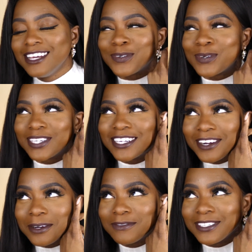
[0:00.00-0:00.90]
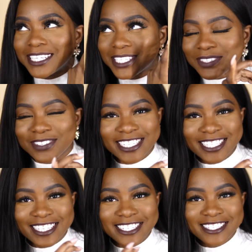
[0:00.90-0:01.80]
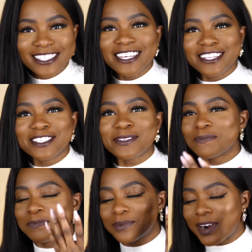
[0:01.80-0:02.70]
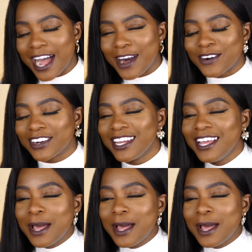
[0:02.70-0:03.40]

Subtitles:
For obvious reasons, it's brown,